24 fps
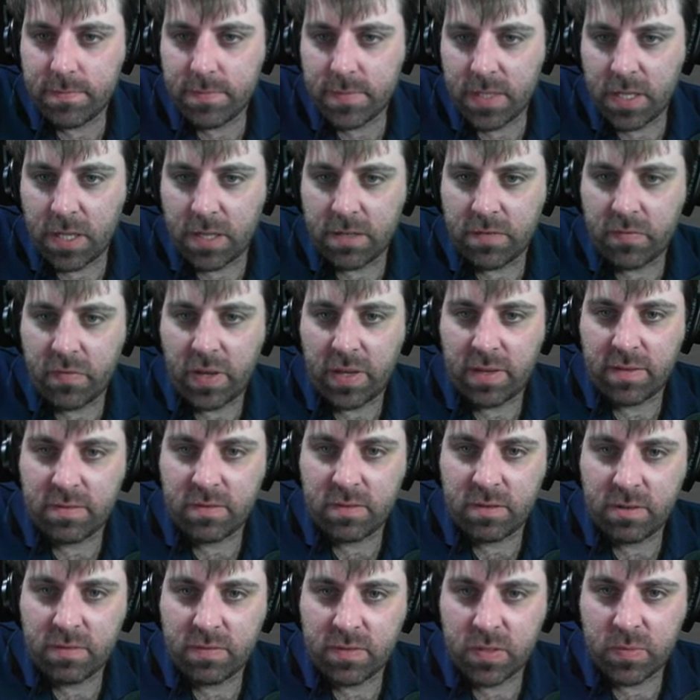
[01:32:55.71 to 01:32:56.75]
a lot of
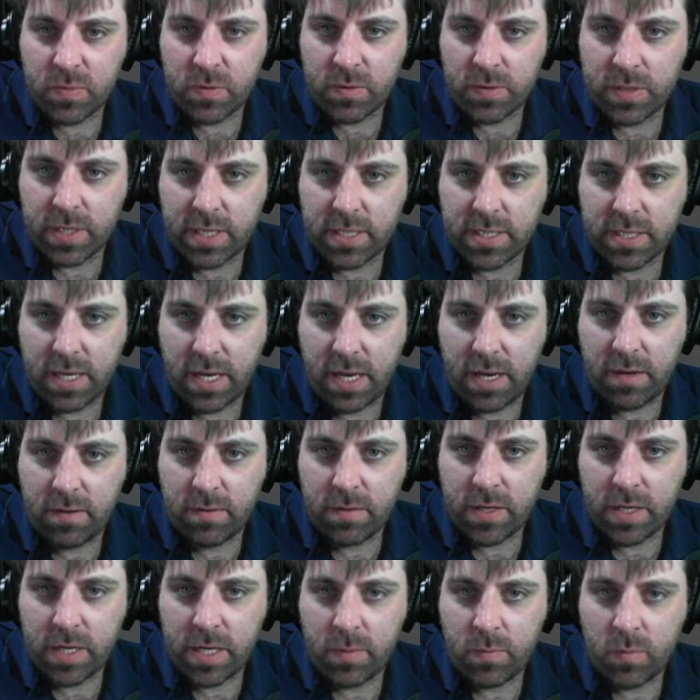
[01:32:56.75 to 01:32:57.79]
detail, a lot of small detail.
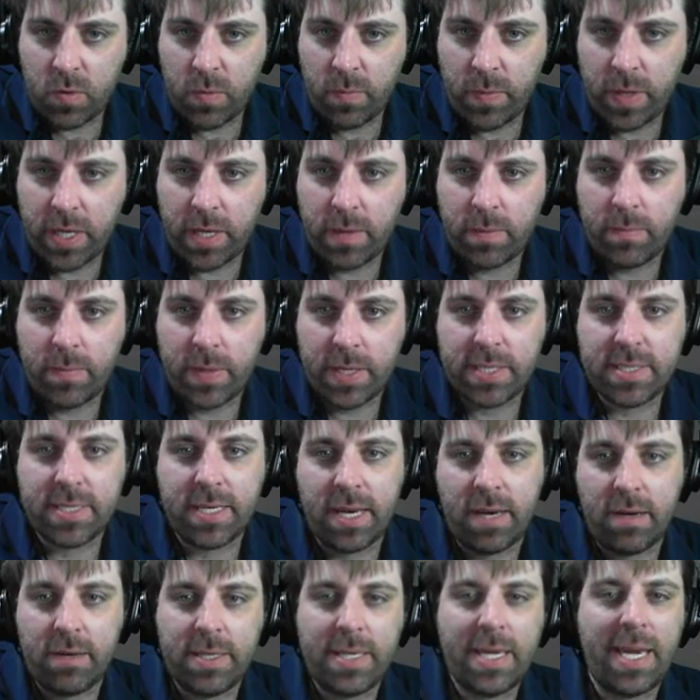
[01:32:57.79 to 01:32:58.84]
You need more medium, big
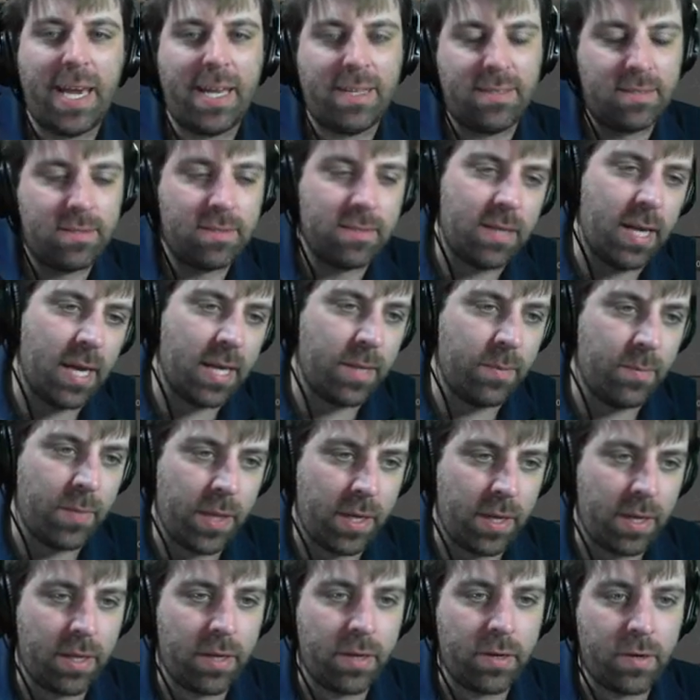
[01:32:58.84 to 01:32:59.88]
detail. Yes, I
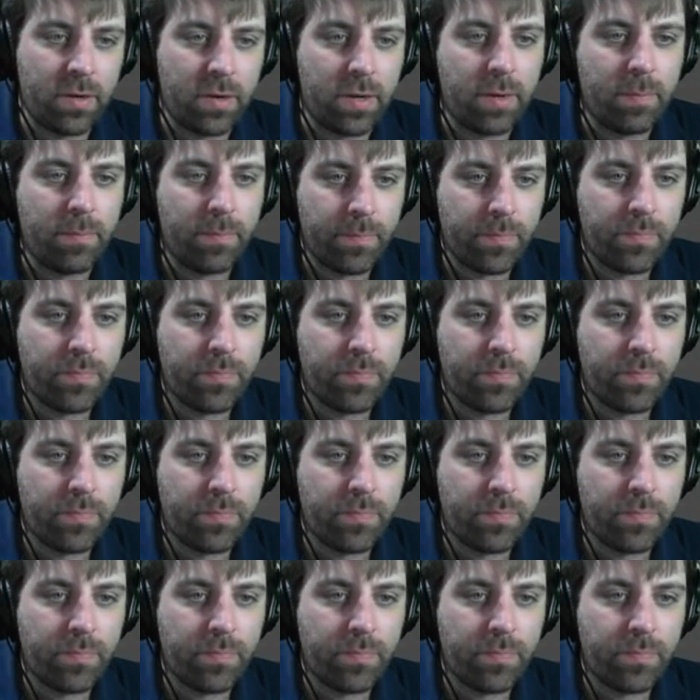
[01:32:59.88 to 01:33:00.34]
completely agree.